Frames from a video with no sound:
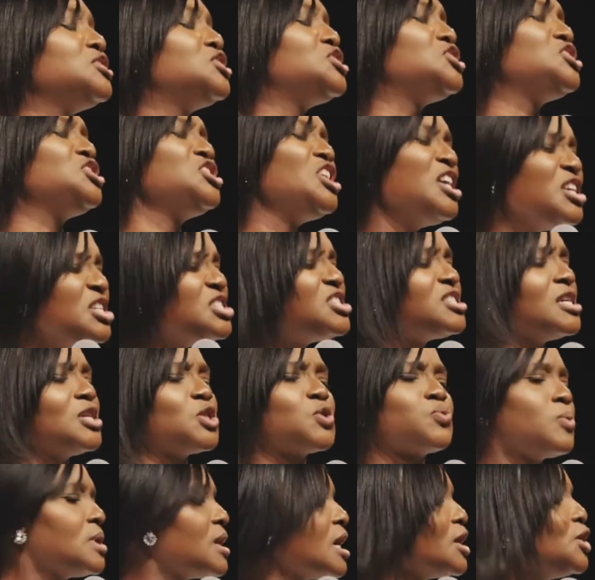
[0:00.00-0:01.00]

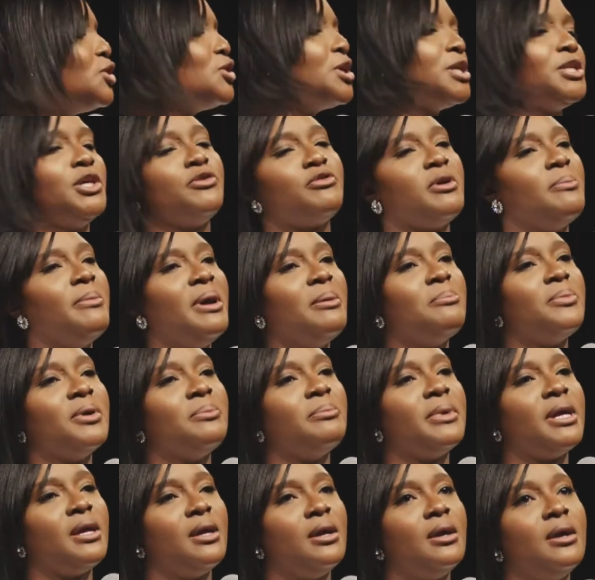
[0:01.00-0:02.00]
Jesus, when are you gonna remember
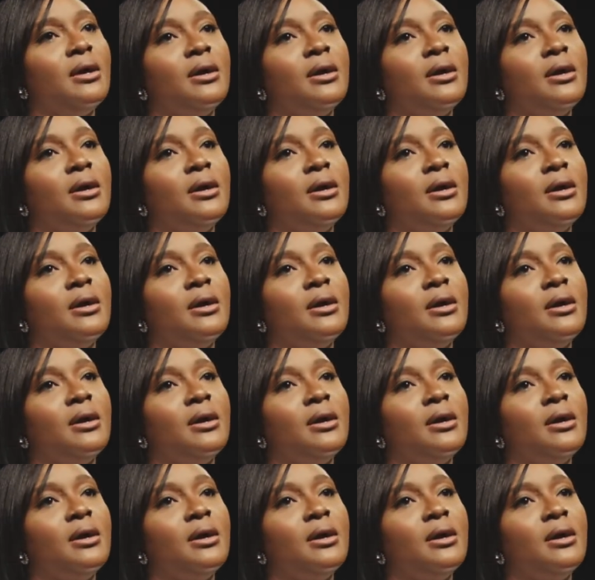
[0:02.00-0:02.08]
me?